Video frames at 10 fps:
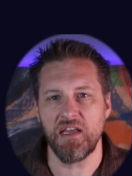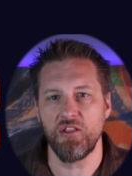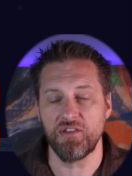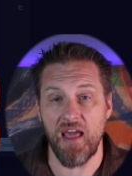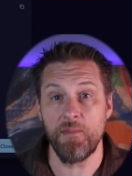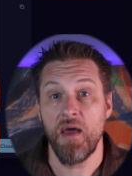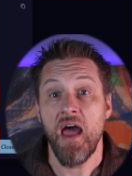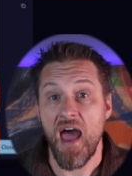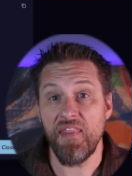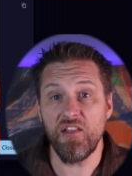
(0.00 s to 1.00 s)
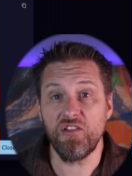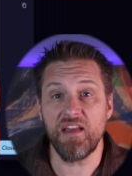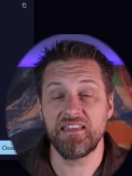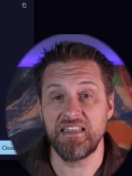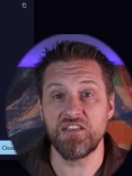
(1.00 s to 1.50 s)
I looked at them and they looked
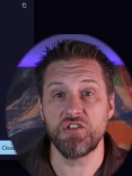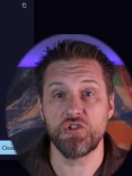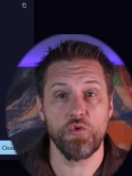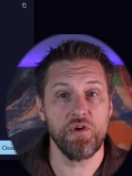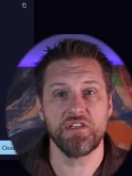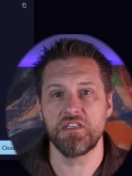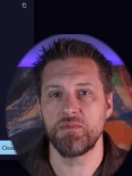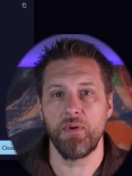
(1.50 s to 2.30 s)
like decent choices,